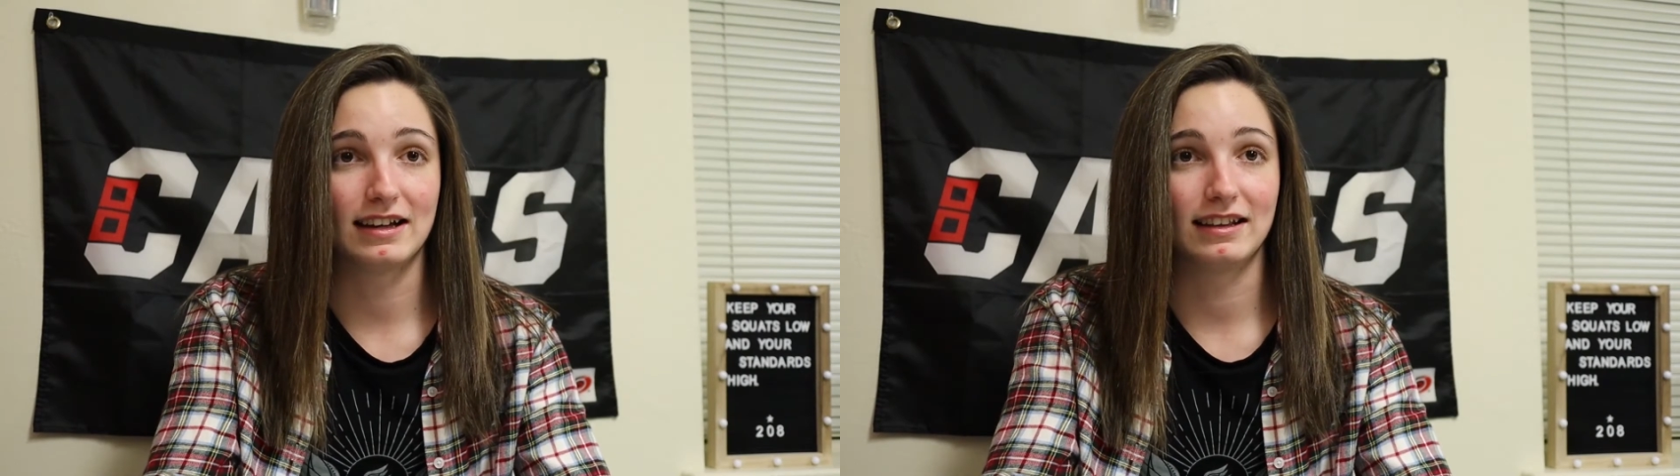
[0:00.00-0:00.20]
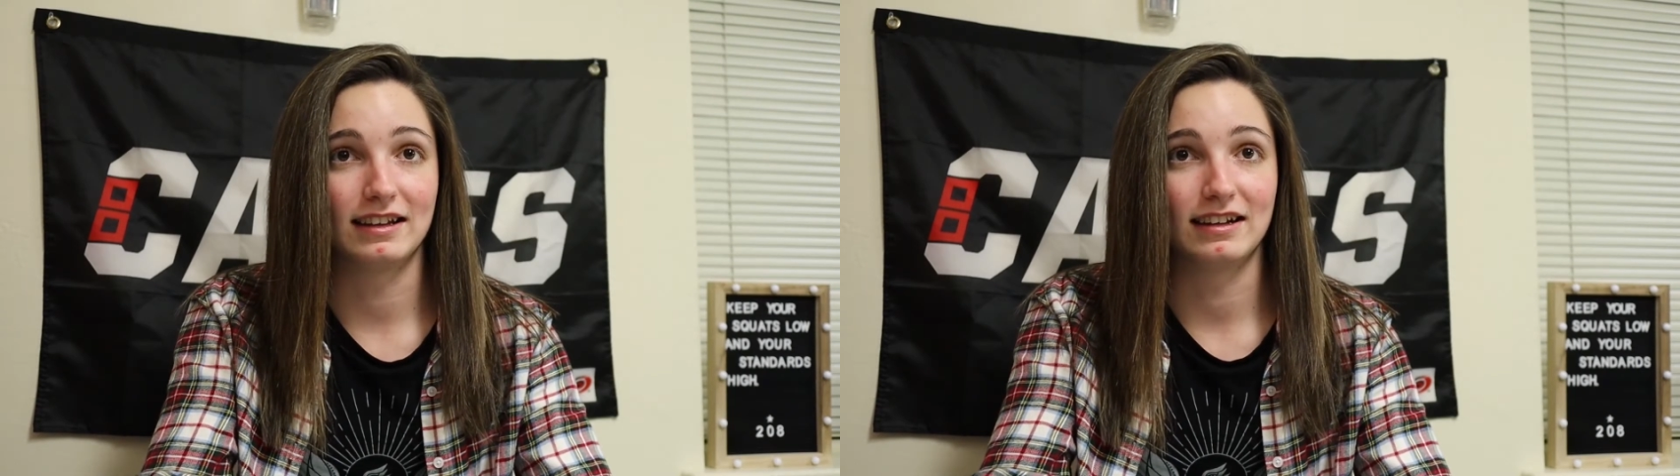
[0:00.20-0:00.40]

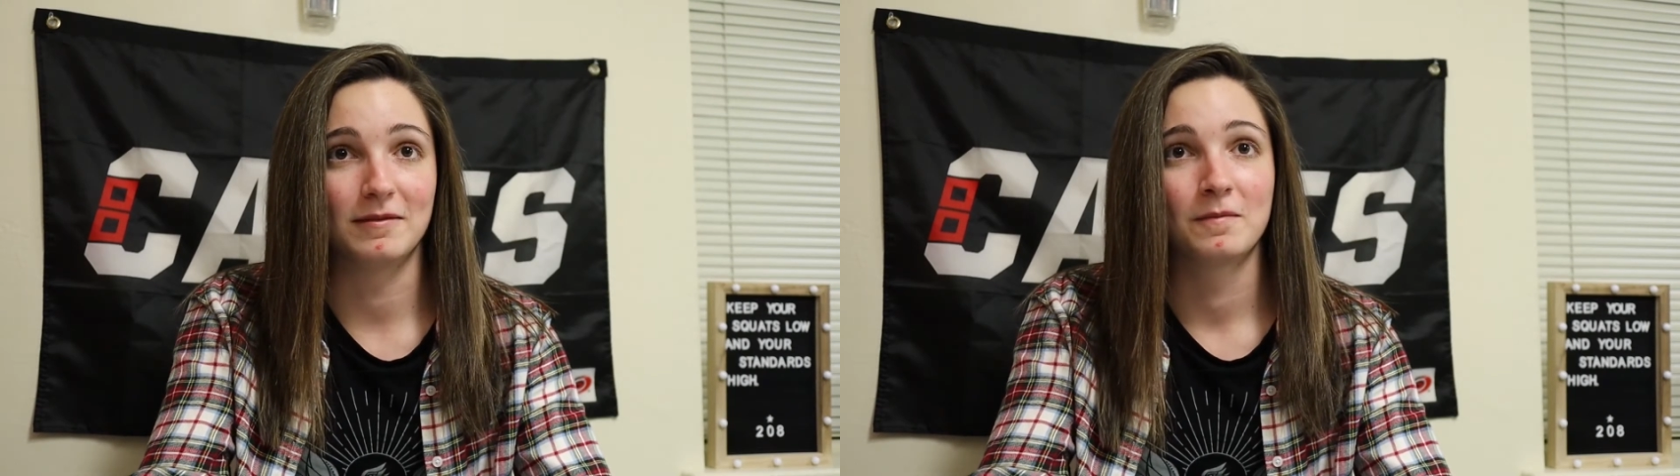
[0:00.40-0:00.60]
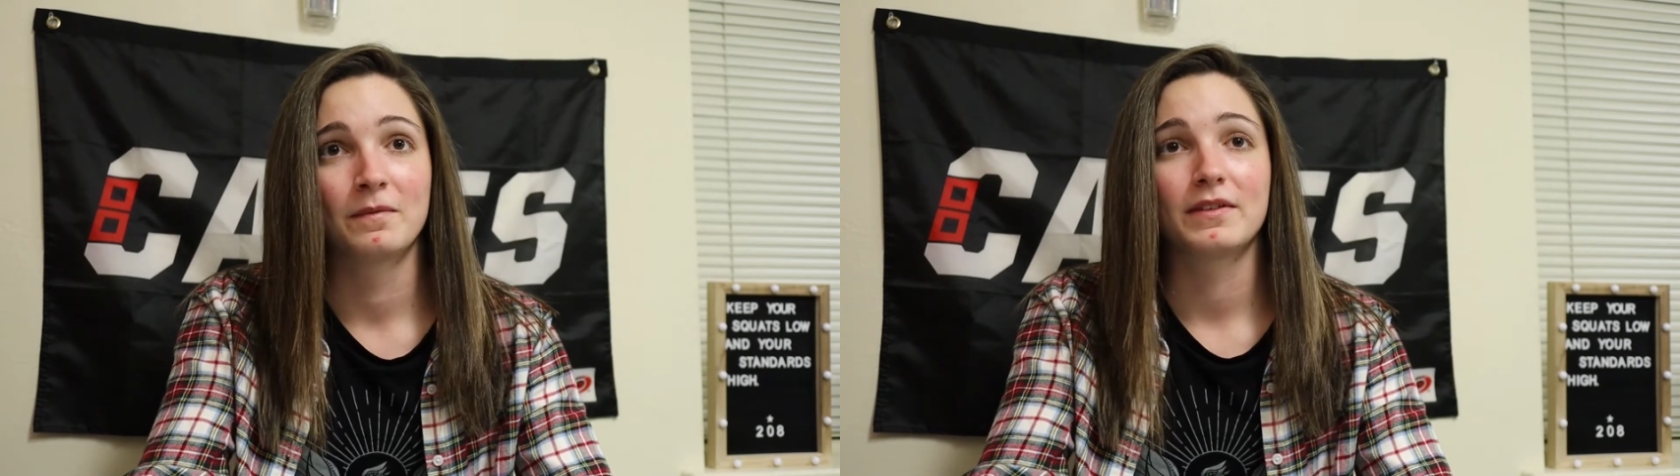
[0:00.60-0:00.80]
And
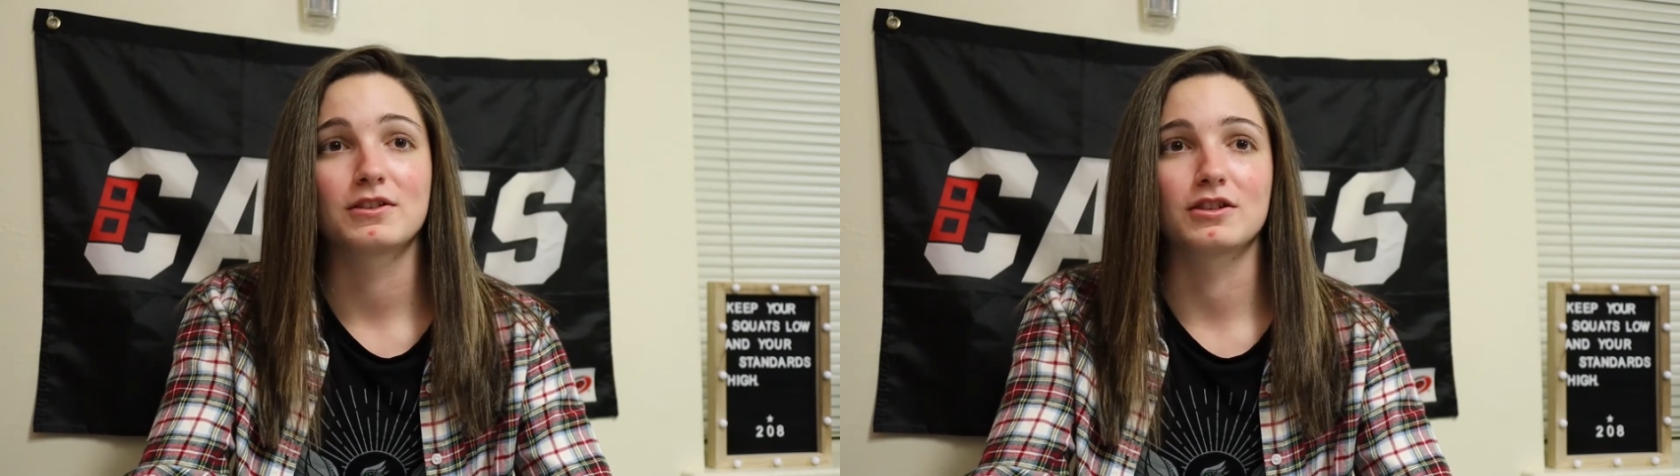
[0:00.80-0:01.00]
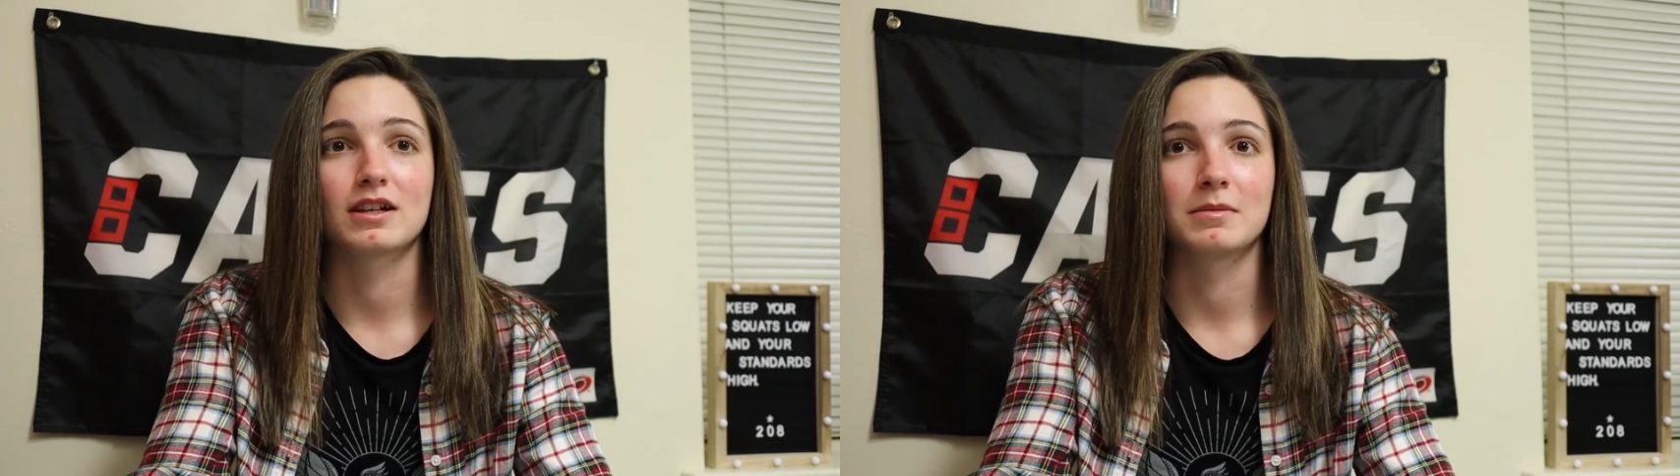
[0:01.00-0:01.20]
then
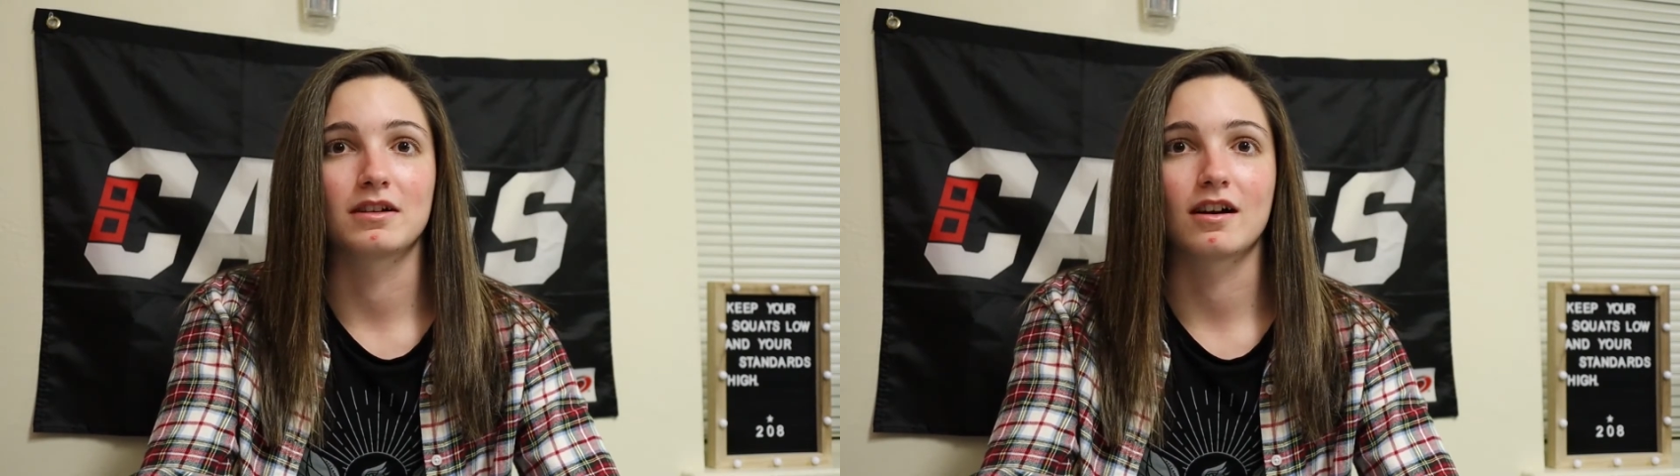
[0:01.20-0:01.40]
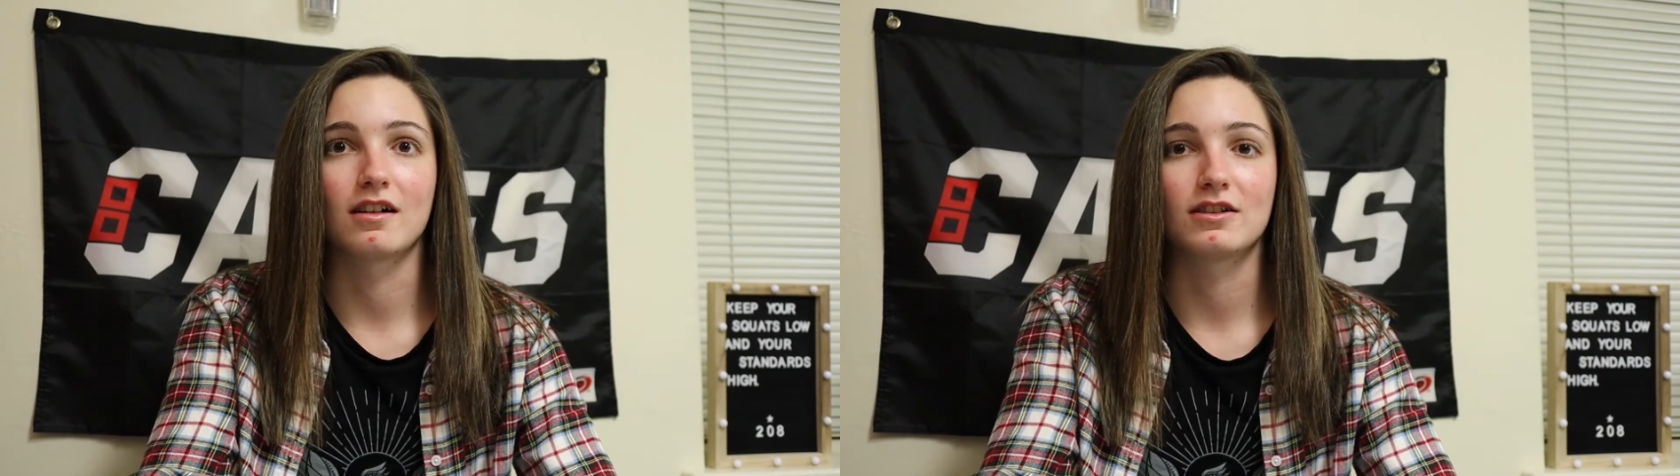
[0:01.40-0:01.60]
just coming
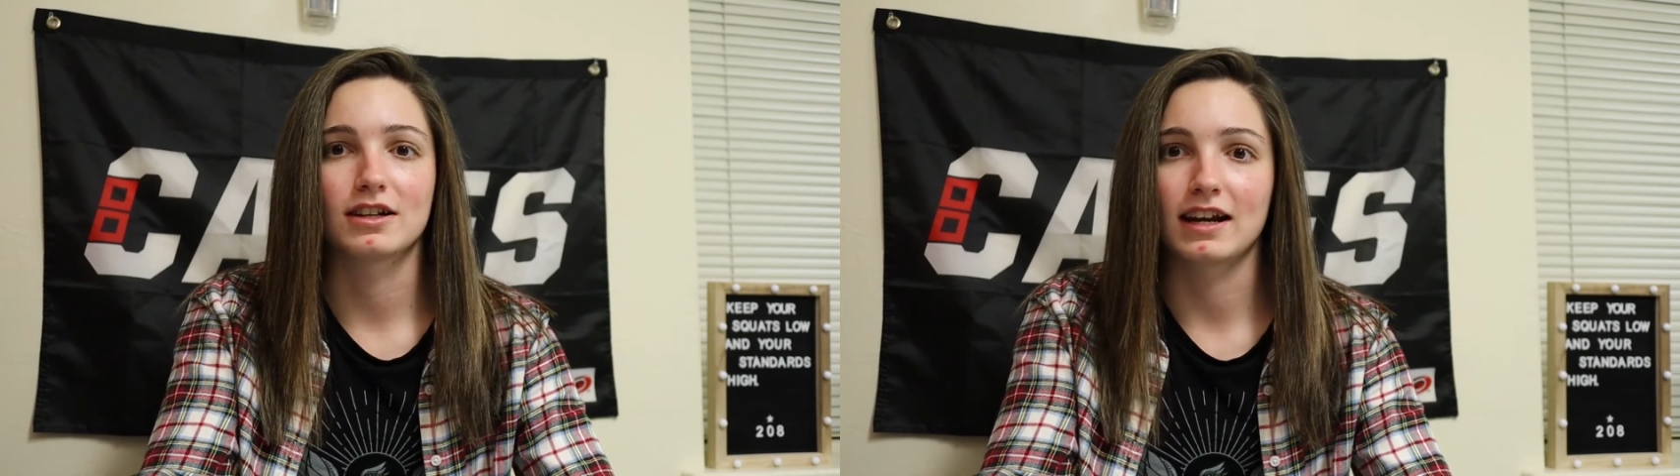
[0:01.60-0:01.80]
to college,